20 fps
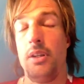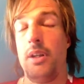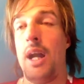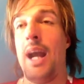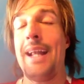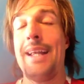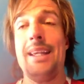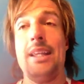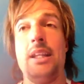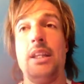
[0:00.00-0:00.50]

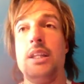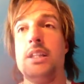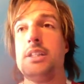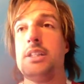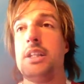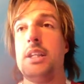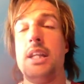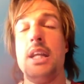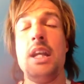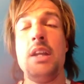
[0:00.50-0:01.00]
I could
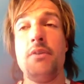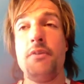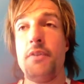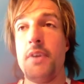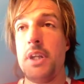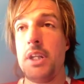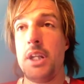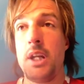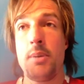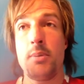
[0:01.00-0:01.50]
list an
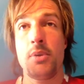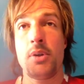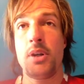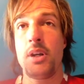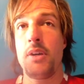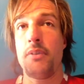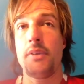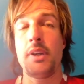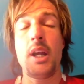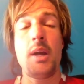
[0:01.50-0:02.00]
infinite number
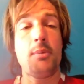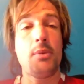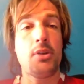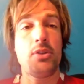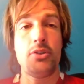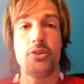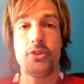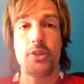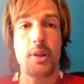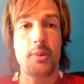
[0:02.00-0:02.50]
of
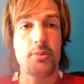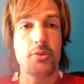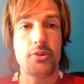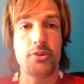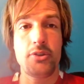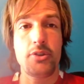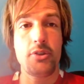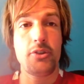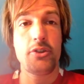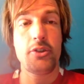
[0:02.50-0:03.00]
chemical
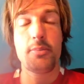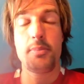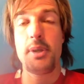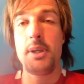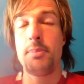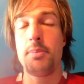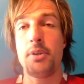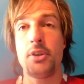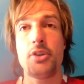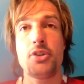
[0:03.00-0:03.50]
substances that
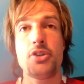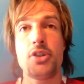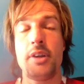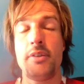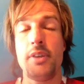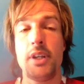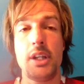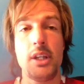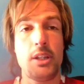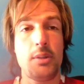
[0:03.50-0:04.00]
people are
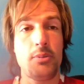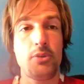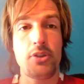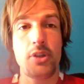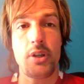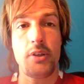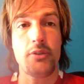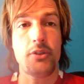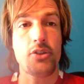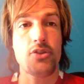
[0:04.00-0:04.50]
shoving in themselves